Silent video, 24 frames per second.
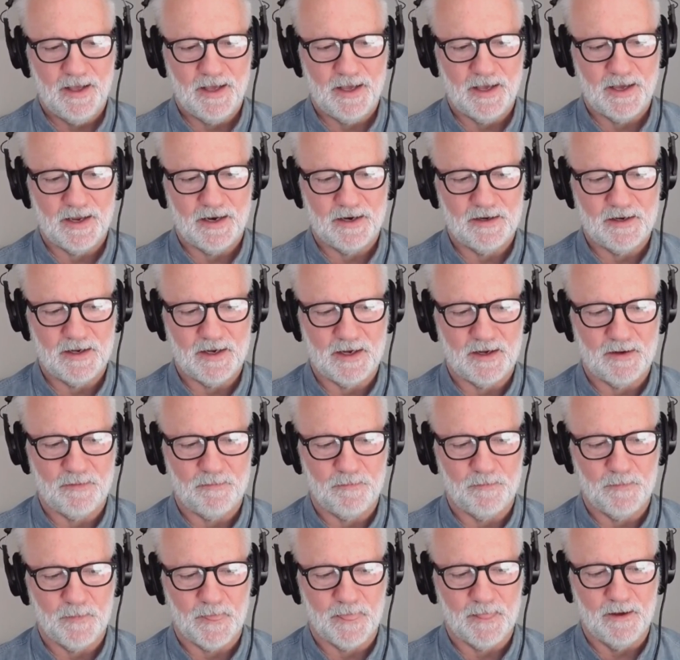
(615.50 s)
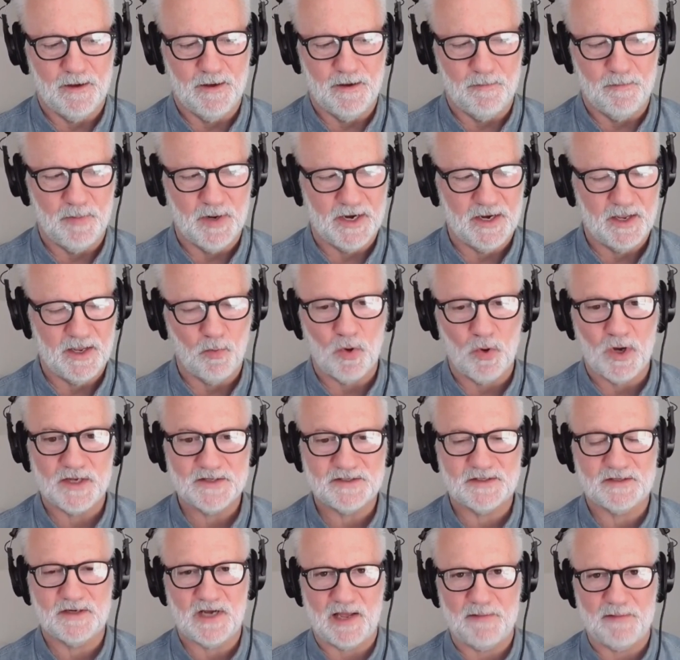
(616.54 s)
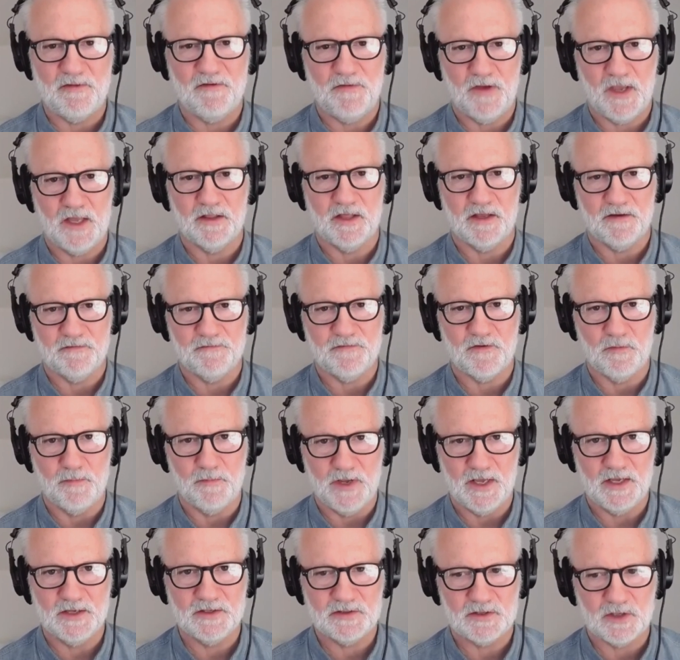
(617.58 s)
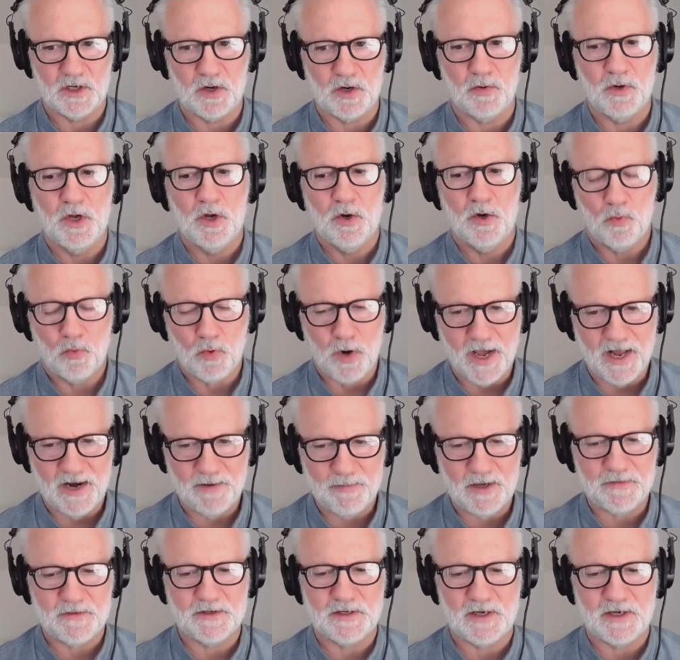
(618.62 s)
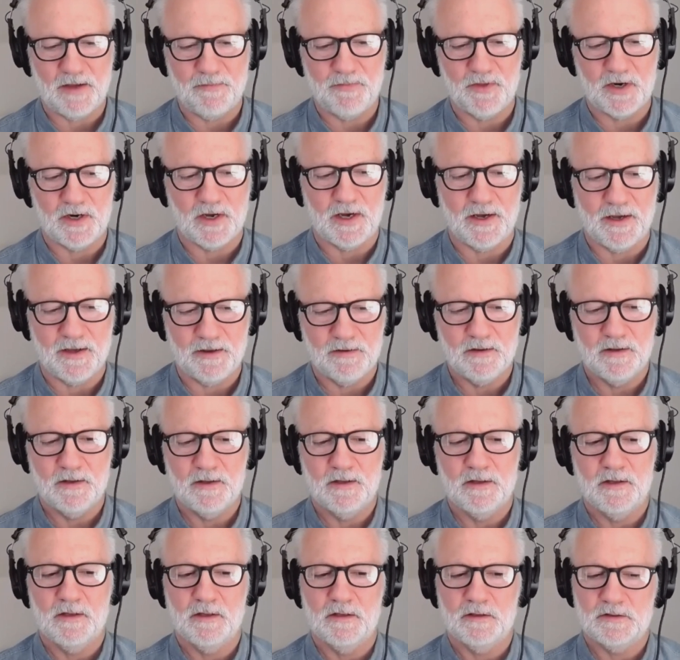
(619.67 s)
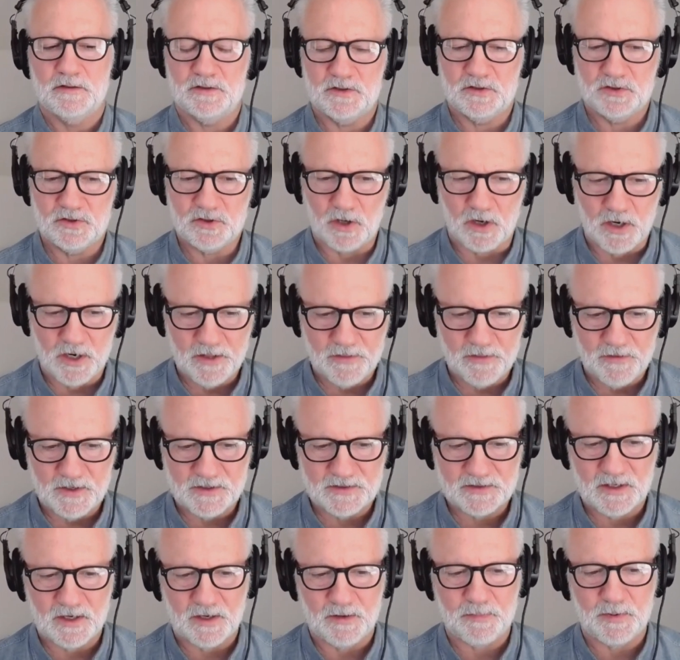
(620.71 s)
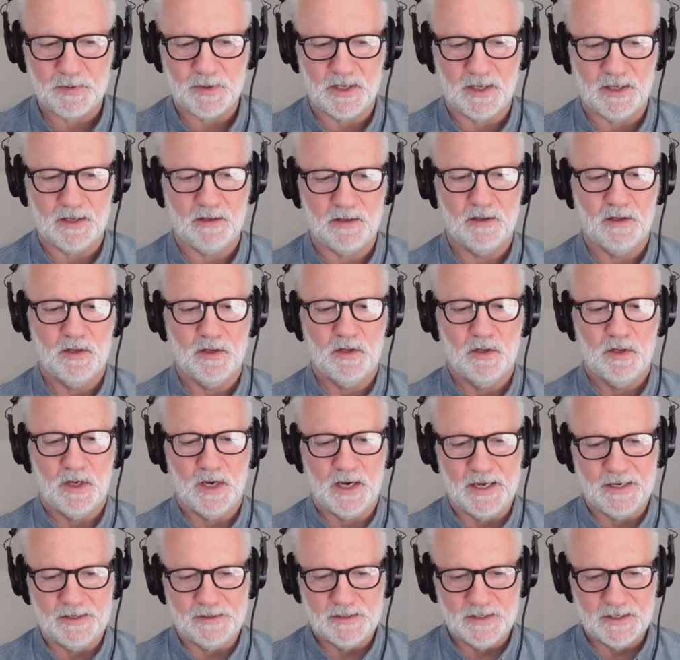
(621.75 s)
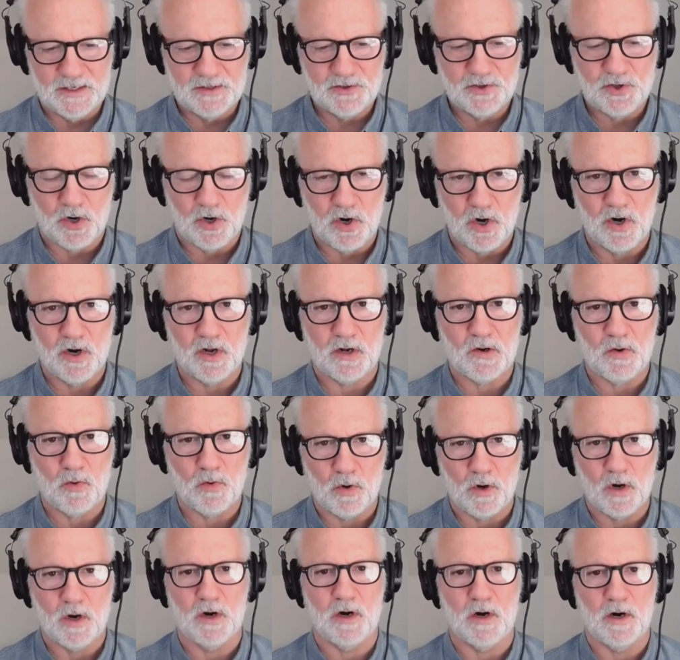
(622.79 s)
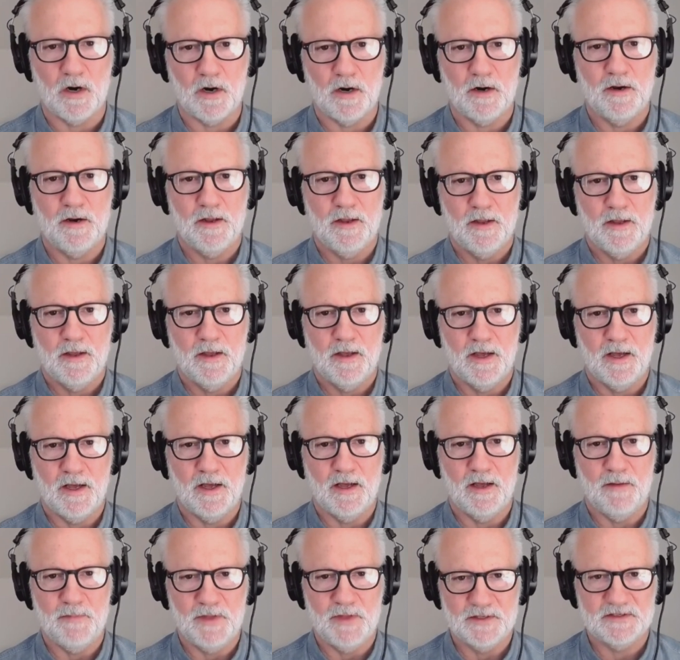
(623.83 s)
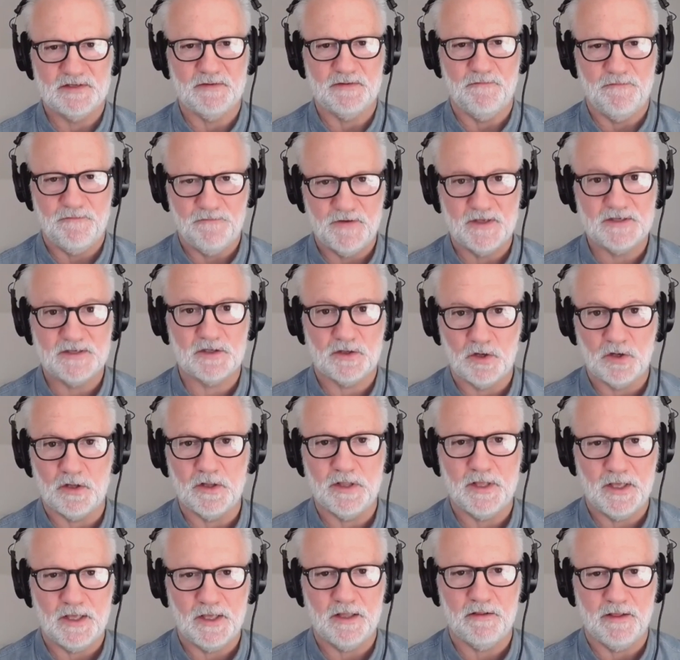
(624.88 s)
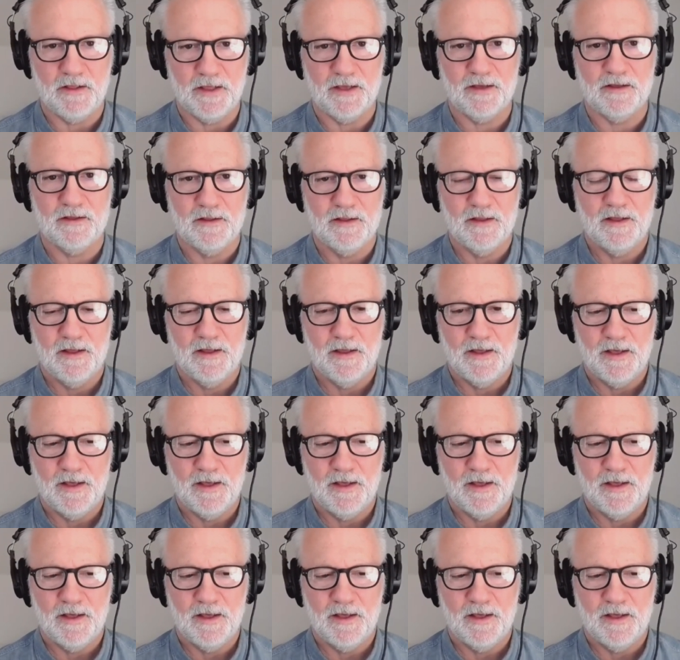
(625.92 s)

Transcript: And, but it was a time of healing for me. So right about the time that I started this company, I did turn a corner in some physical healing.